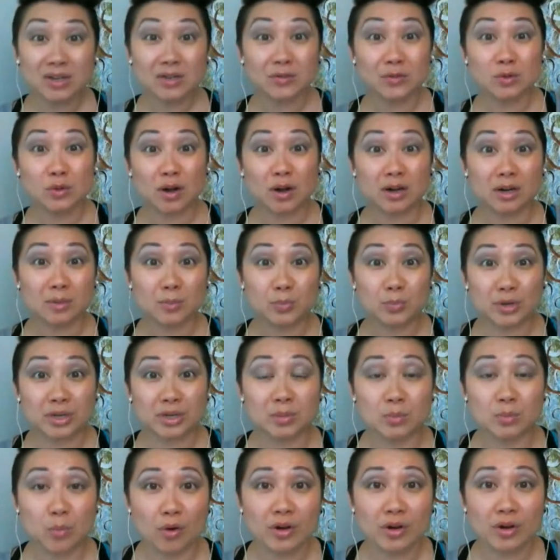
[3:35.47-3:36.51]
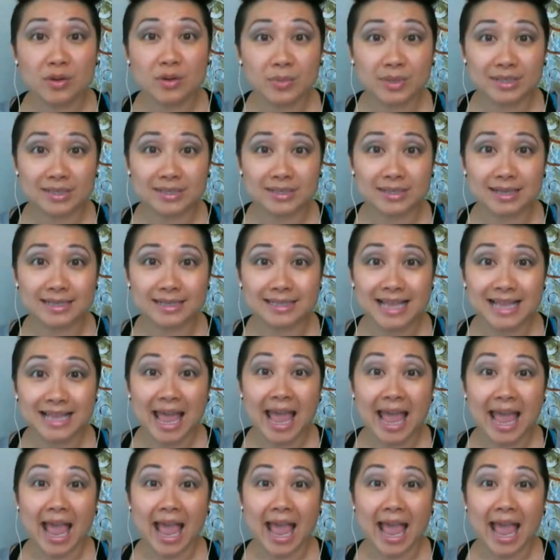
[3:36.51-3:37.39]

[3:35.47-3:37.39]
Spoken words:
if you are a brick and mortar business